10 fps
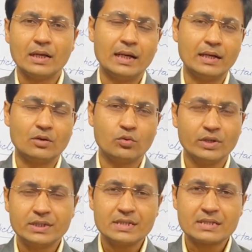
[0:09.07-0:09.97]
and
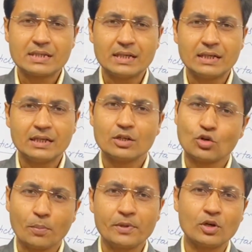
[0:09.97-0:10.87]
which is the
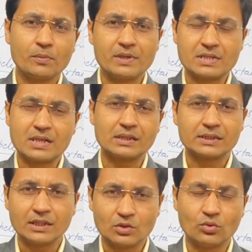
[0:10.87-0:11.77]
topic of
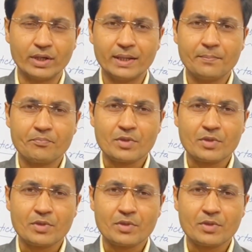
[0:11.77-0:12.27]
discussion today.